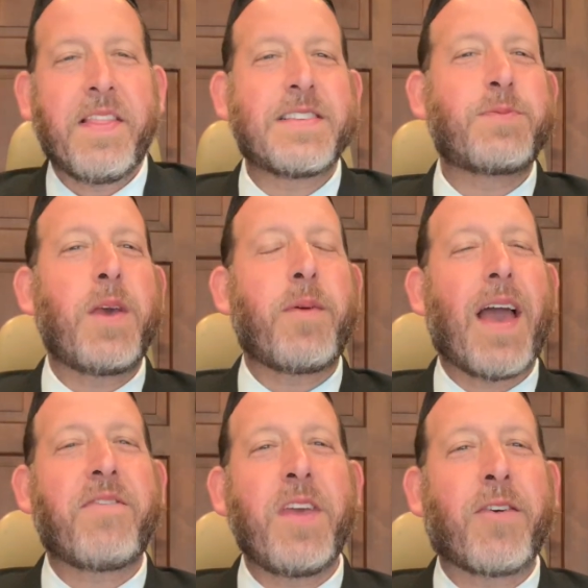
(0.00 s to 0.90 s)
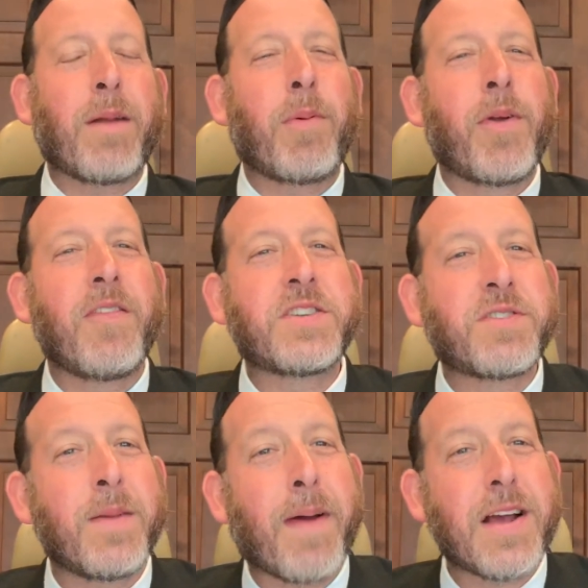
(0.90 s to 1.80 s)
This week we have the incredible privilege
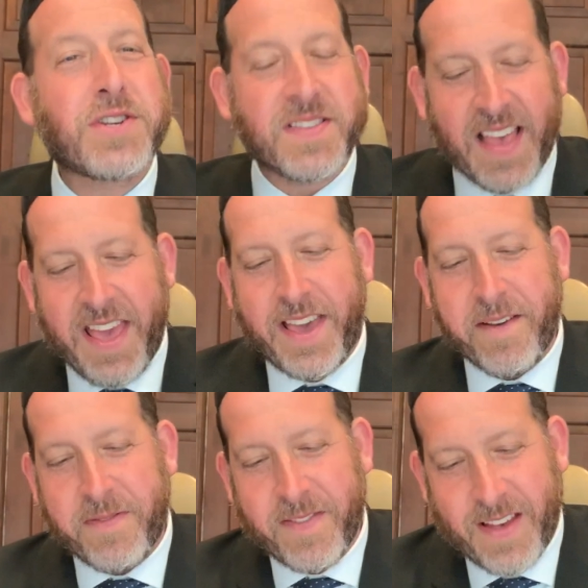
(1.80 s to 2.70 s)
to read Parshas Eikev.